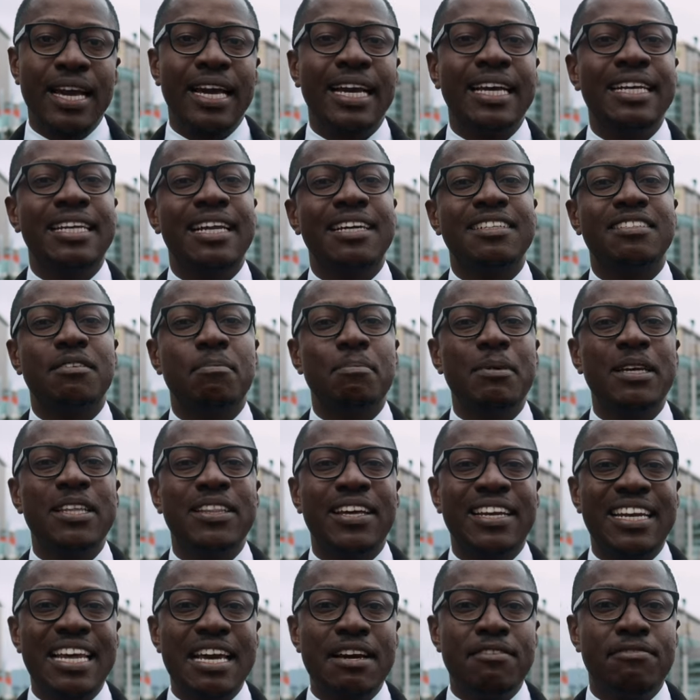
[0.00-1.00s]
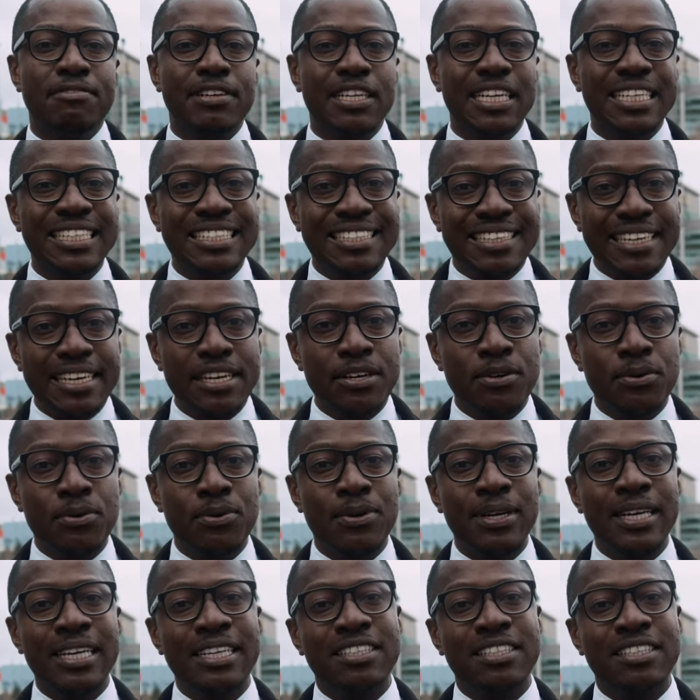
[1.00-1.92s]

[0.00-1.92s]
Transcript: it doesn't mean that every deal